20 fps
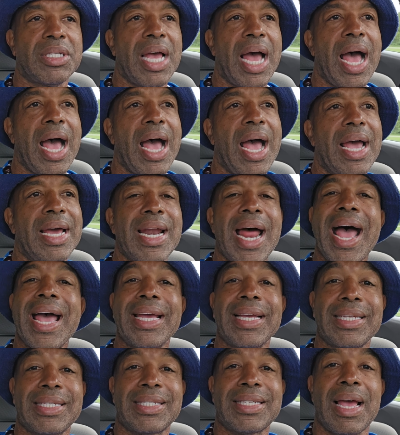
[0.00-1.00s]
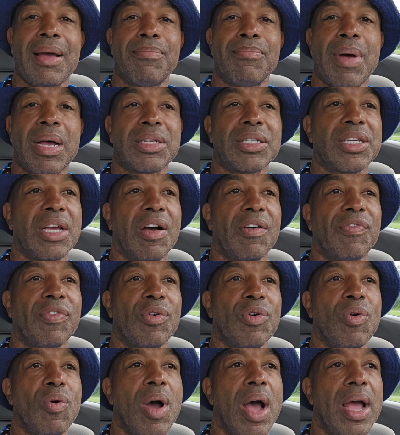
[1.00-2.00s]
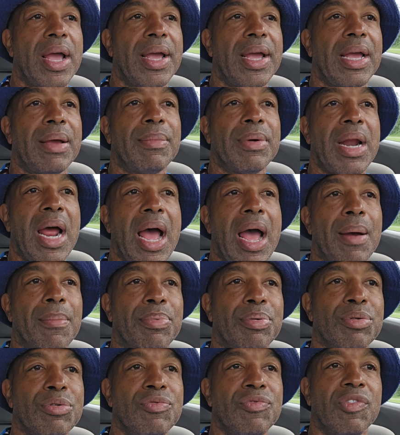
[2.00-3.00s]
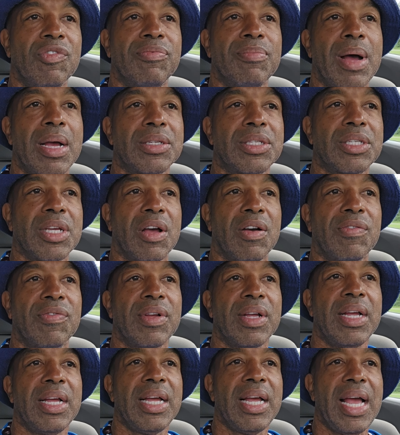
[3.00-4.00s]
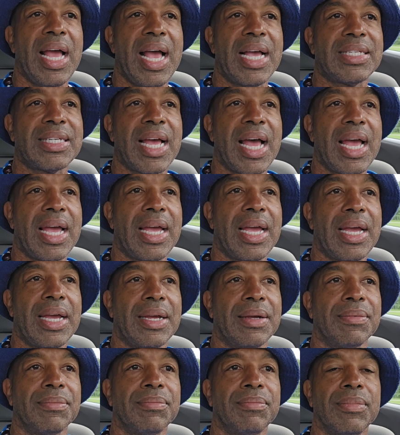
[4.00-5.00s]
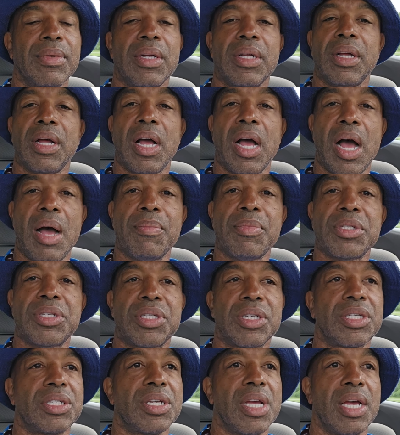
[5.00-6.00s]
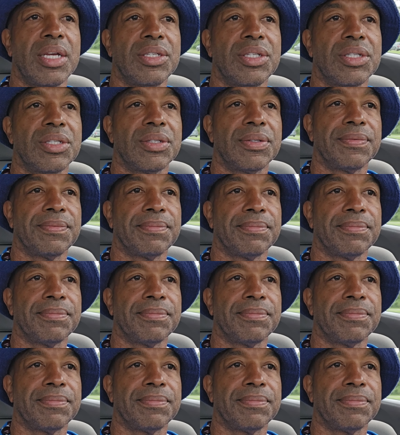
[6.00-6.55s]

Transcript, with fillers: is high, and I accept myself for who I am, and I approve of myself as I am, I'm a success.